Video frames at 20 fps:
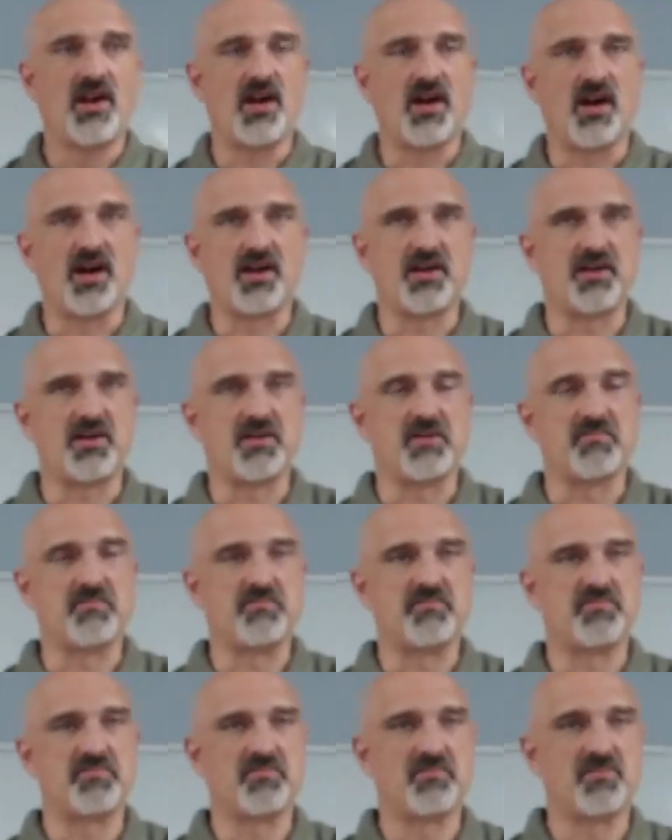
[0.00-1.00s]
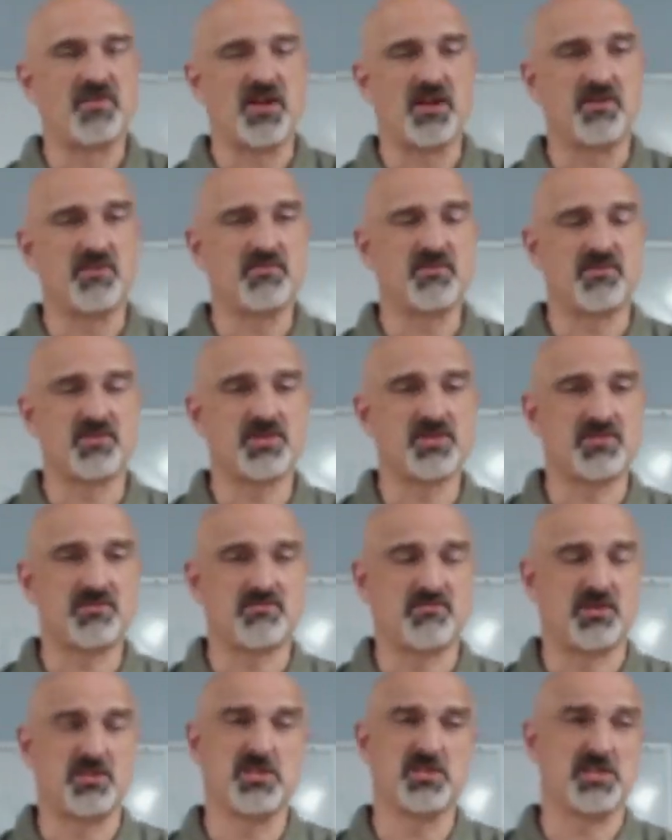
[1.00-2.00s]
You're
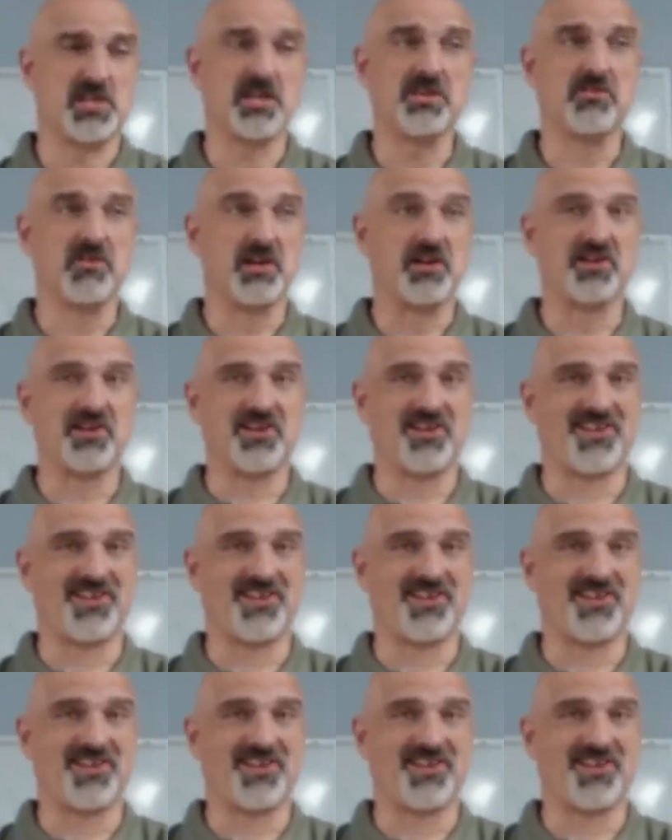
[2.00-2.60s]
just ignorant.